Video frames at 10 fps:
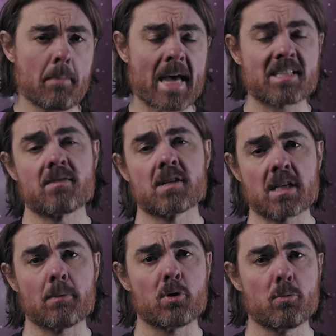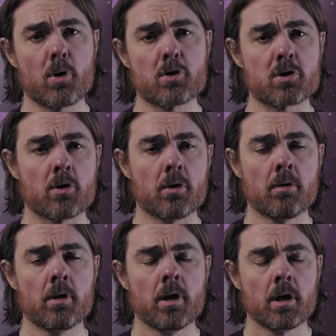and the mass of the W
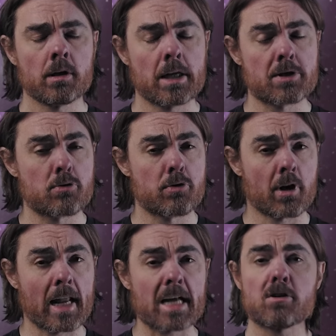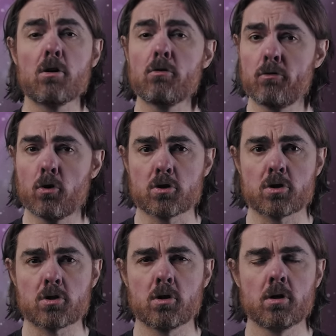boson. Let's do the latter
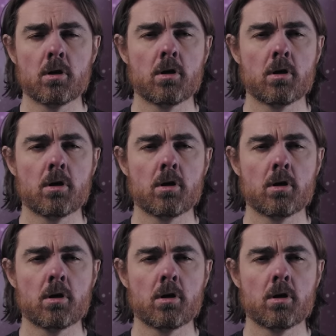first.